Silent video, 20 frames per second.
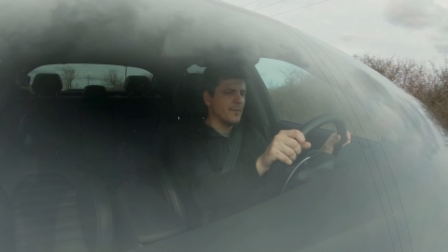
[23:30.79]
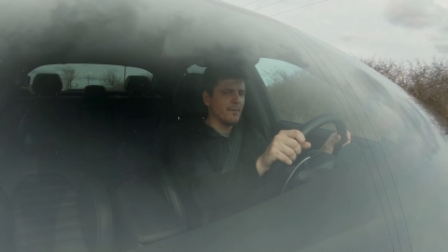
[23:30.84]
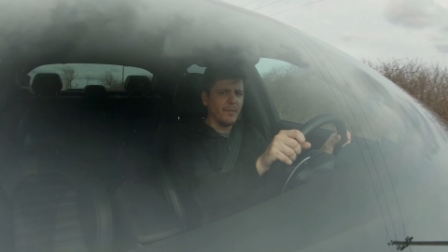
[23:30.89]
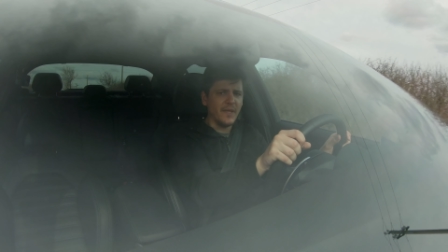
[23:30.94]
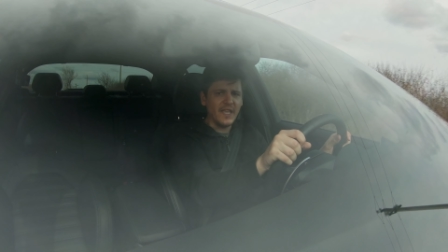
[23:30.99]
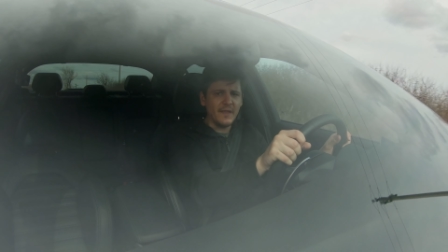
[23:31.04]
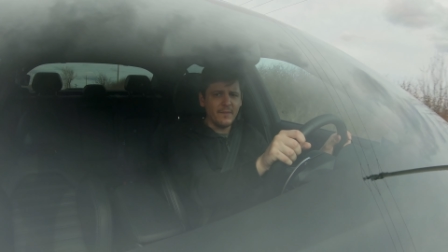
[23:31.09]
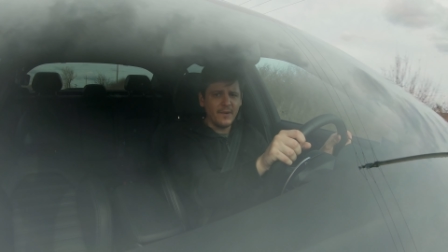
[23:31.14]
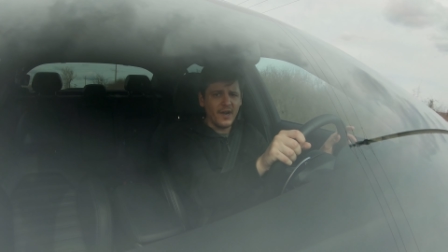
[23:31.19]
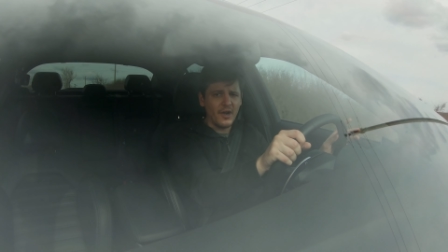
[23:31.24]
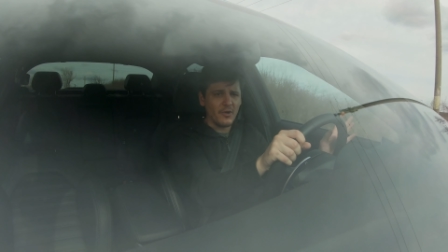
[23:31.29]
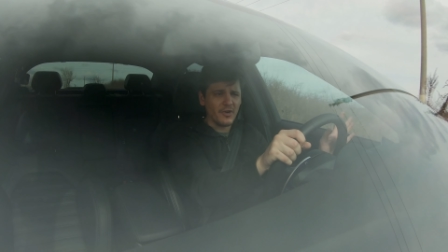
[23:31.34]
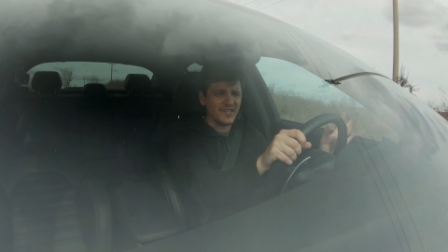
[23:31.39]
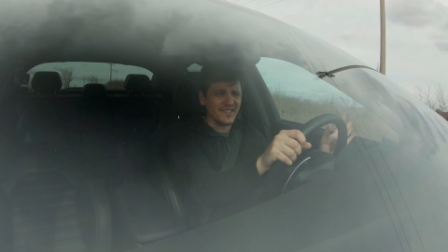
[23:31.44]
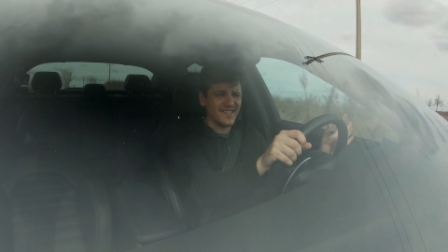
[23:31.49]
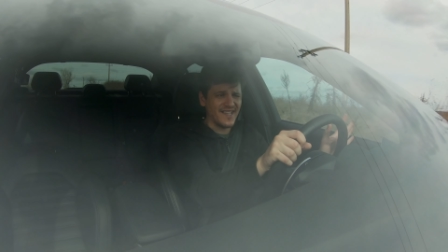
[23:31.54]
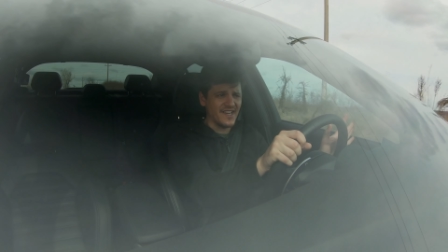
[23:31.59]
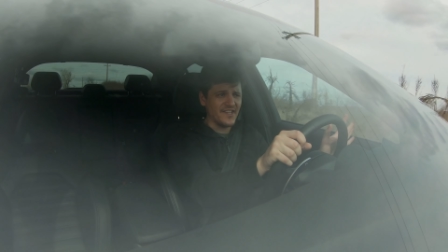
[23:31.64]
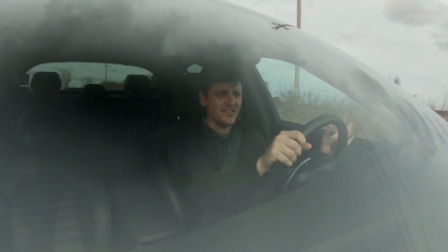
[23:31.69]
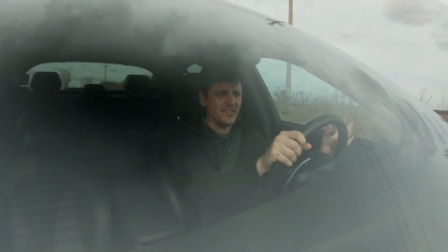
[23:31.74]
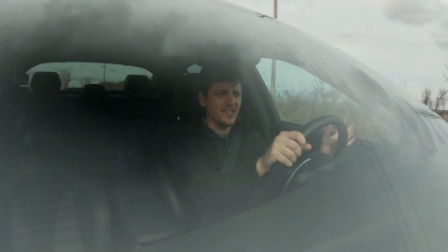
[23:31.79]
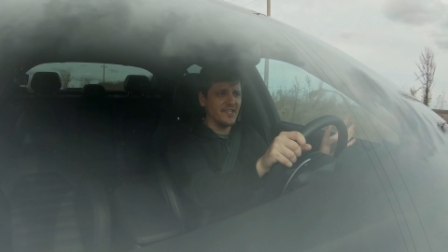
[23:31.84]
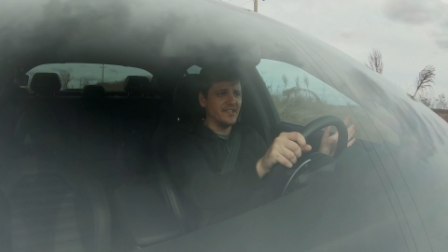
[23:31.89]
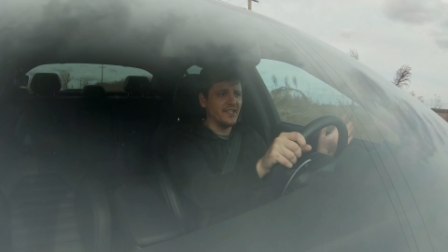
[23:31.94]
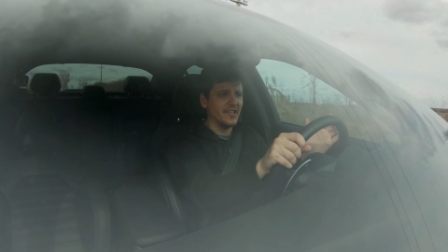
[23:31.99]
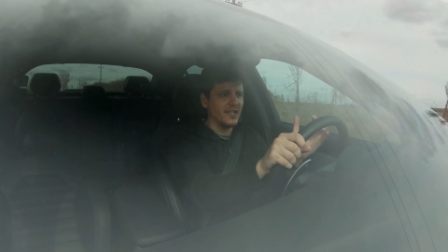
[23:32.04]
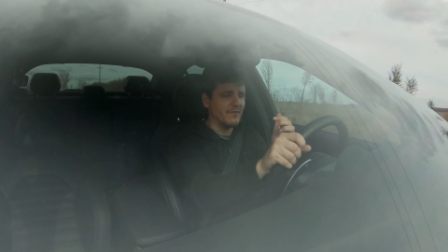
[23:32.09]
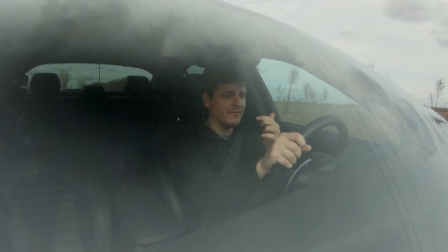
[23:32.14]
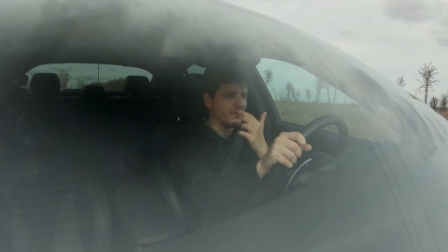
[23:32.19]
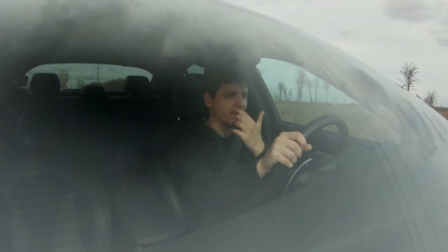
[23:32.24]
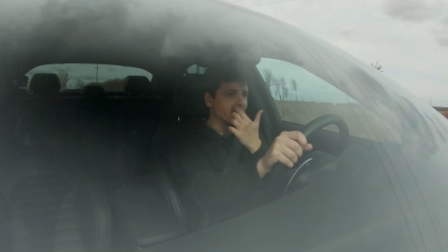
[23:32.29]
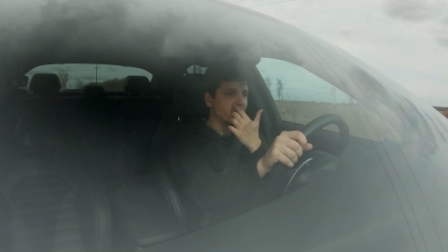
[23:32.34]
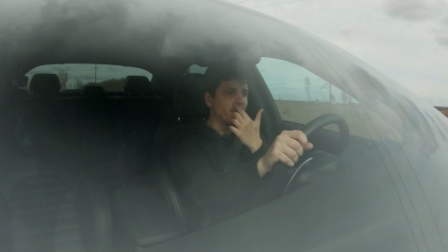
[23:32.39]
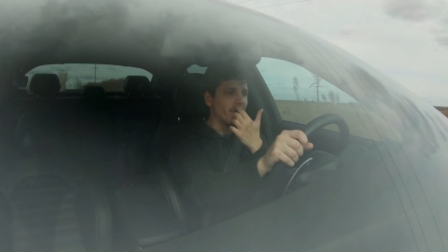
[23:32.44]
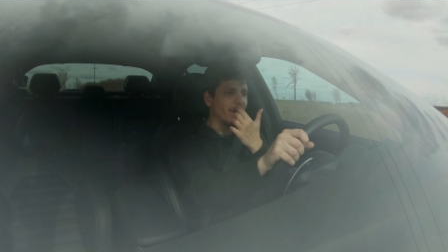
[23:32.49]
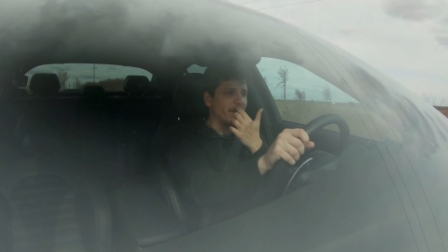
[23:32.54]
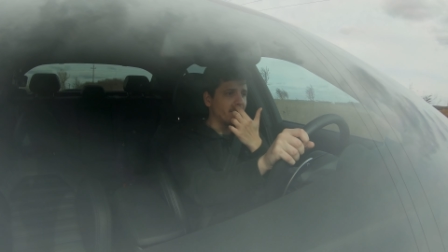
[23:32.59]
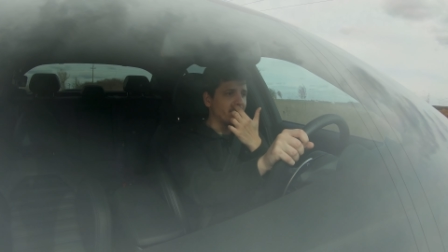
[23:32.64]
peak power is actually delivered quite